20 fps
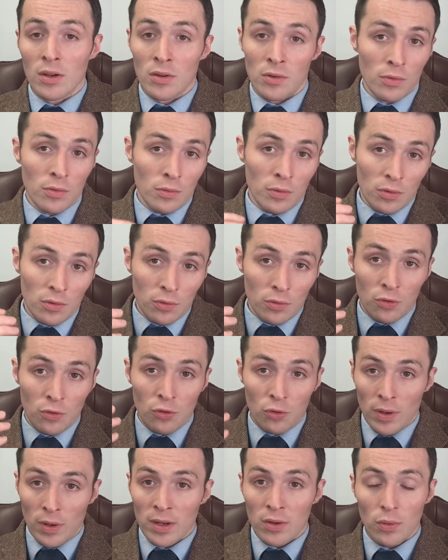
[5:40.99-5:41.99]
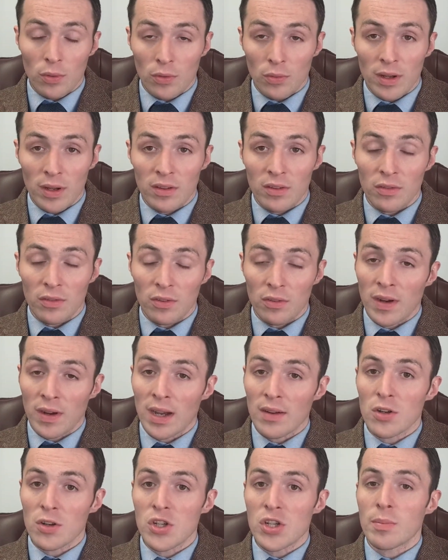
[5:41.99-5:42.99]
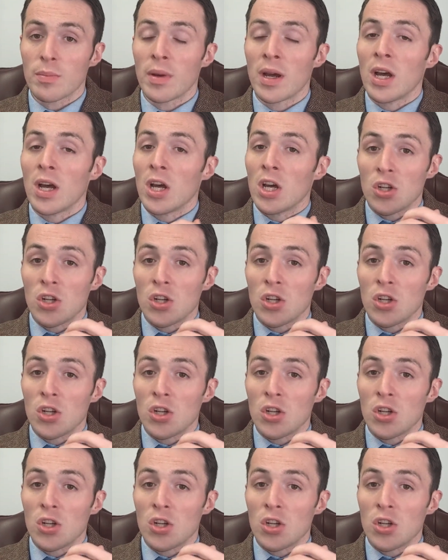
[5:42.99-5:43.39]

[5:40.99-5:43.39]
There's joint with rights of survivorship,